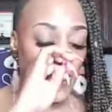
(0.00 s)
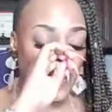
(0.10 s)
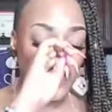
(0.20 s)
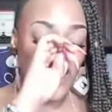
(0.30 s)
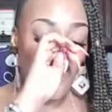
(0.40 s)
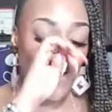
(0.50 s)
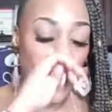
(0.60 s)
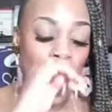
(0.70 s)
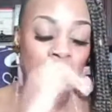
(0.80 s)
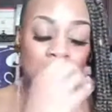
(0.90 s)
Someone
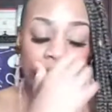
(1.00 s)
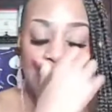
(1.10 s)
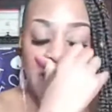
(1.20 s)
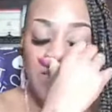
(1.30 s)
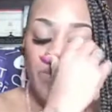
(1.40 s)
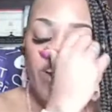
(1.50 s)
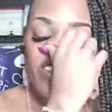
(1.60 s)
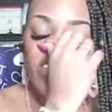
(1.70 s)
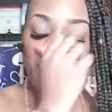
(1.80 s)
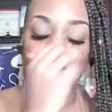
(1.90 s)
who has let another
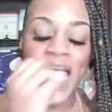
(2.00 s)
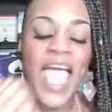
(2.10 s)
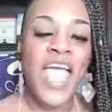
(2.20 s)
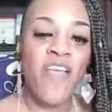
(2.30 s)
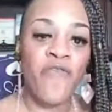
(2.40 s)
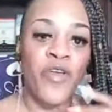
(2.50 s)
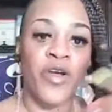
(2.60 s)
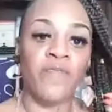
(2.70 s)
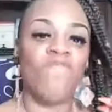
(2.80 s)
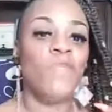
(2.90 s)
person's
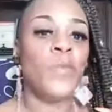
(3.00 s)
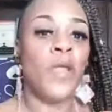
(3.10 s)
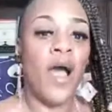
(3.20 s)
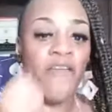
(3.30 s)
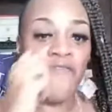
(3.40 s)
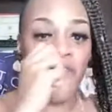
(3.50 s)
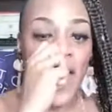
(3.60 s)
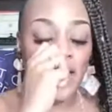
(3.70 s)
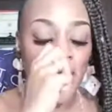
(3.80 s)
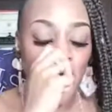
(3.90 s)
behavior
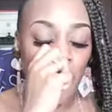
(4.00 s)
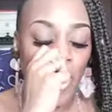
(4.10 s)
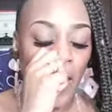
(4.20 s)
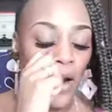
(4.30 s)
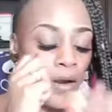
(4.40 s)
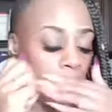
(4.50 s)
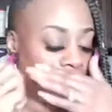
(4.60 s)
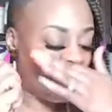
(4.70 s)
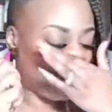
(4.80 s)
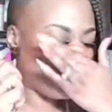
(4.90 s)
affect him or
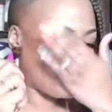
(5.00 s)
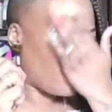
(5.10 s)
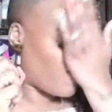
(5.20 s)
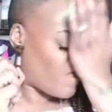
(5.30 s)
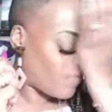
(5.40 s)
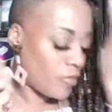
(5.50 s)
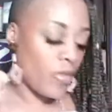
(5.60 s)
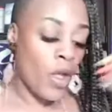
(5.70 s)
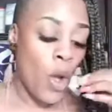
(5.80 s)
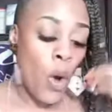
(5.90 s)
her,
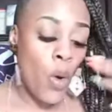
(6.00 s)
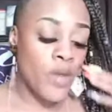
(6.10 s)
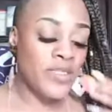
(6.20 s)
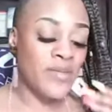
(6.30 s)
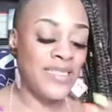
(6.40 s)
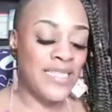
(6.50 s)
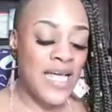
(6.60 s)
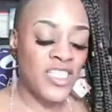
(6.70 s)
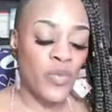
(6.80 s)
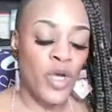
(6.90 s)
who is
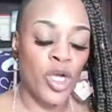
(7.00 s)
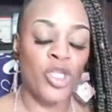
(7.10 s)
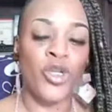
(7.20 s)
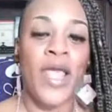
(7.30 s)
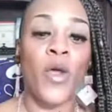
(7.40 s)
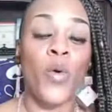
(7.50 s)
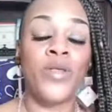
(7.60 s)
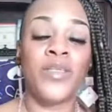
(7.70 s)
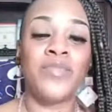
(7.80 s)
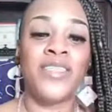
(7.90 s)
obsessed with
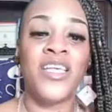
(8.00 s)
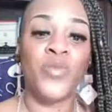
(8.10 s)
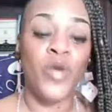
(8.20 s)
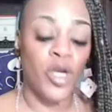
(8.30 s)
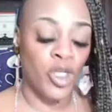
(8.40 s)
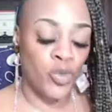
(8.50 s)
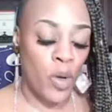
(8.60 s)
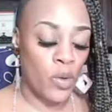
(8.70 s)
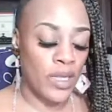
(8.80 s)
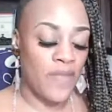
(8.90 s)

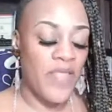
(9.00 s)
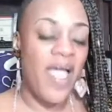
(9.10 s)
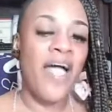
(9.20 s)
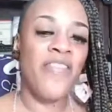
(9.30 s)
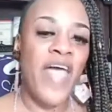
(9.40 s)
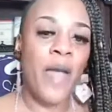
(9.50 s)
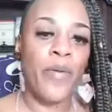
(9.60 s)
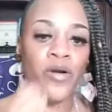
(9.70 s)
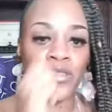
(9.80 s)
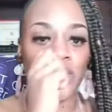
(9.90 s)
controlling that
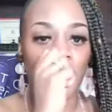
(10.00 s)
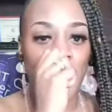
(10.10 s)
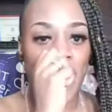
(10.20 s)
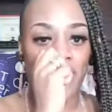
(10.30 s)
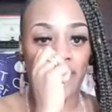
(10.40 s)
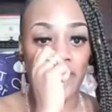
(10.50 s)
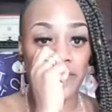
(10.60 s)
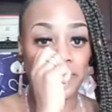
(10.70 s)
person's behavior.